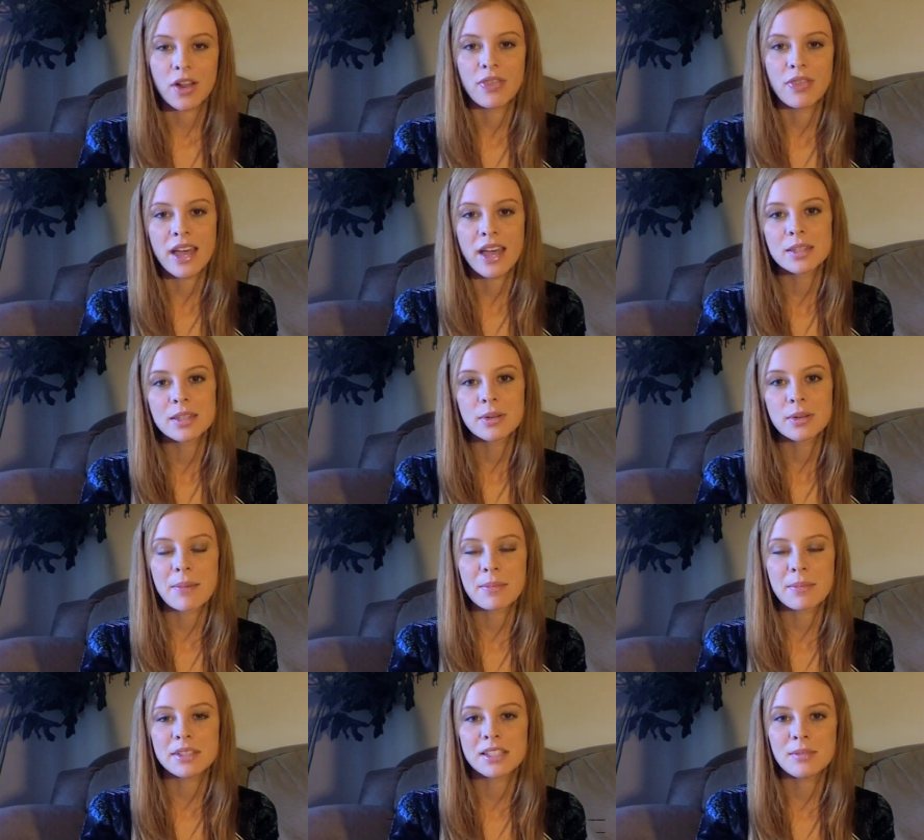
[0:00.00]
And that's what
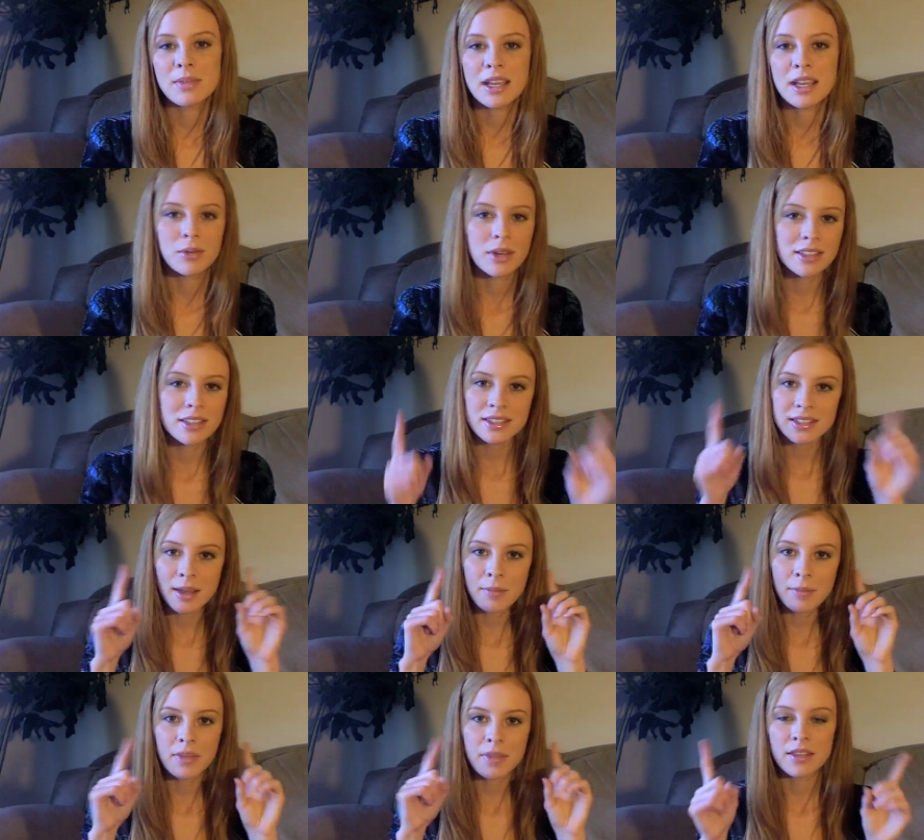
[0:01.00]
happened to me. It wasn't
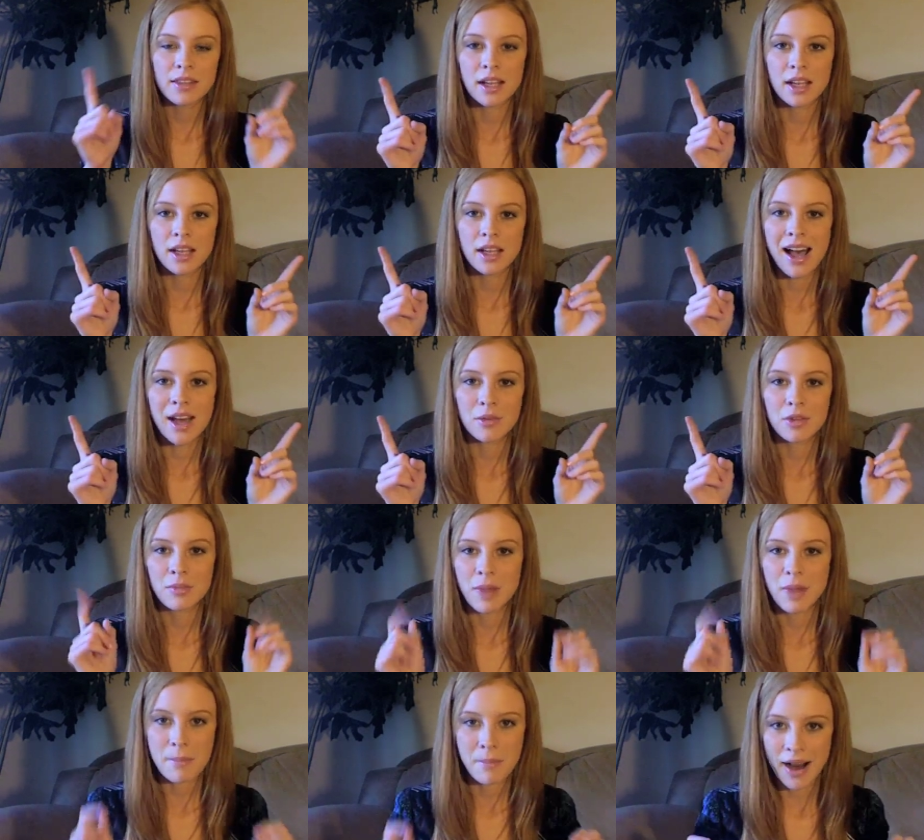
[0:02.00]
something that I got with
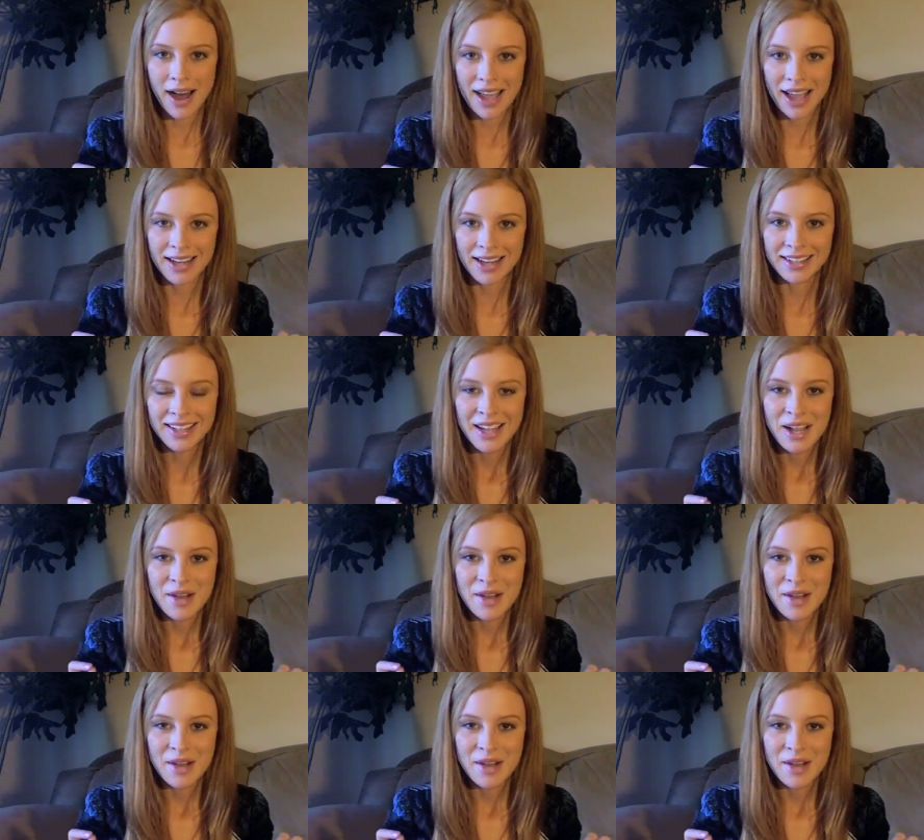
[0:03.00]
my mind.